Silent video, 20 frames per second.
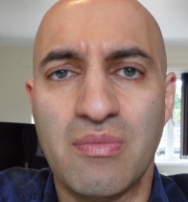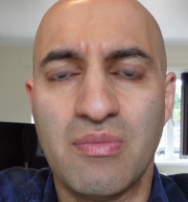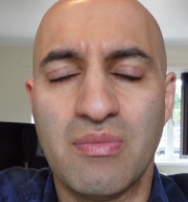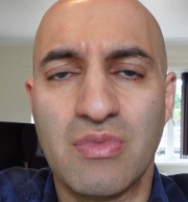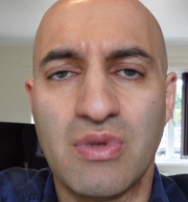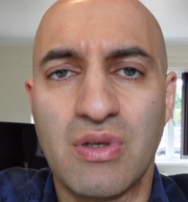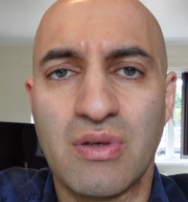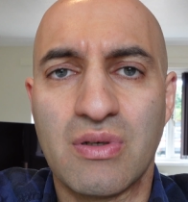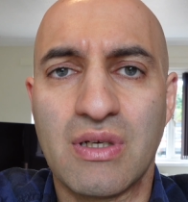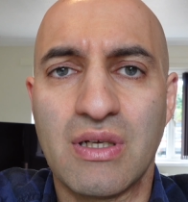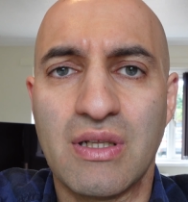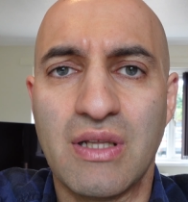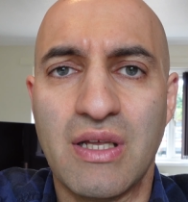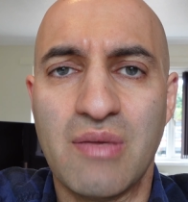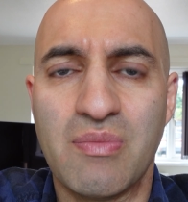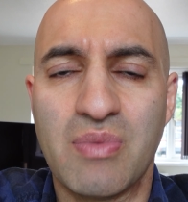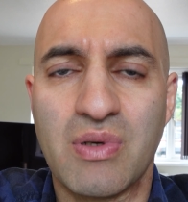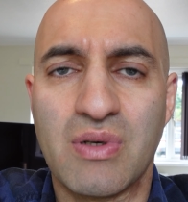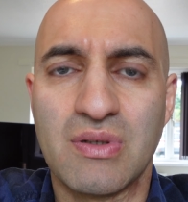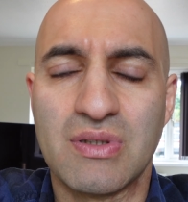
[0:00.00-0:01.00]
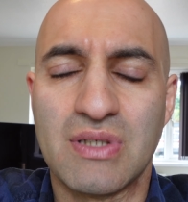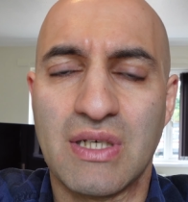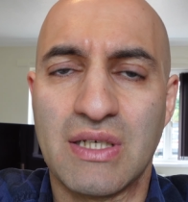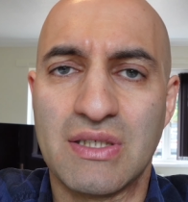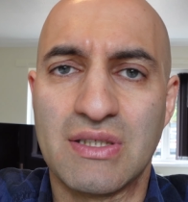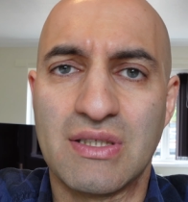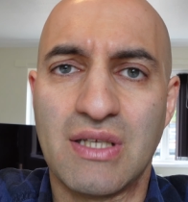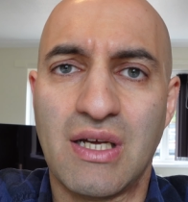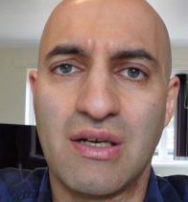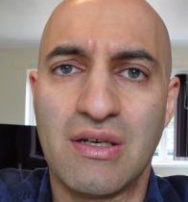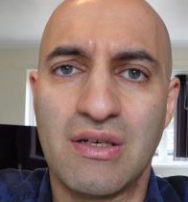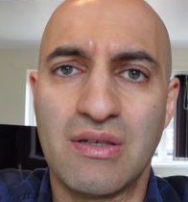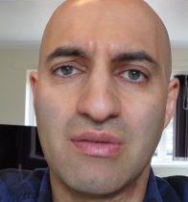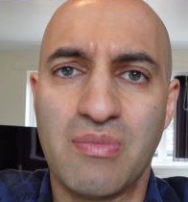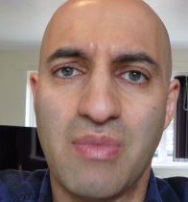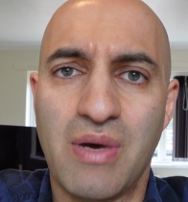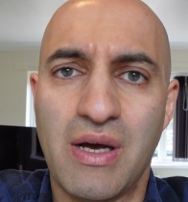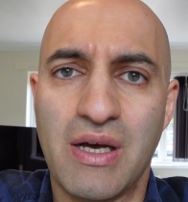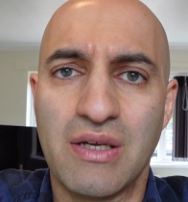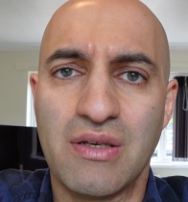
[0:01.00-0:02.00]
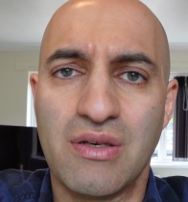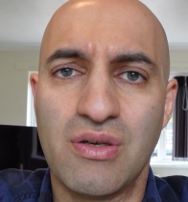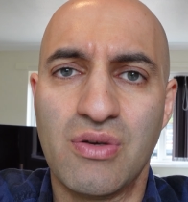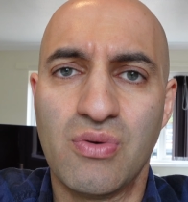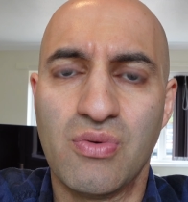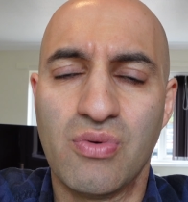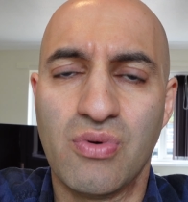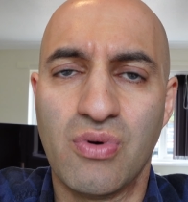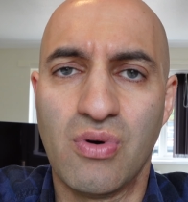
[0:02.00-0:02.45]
Luckily, because I started my new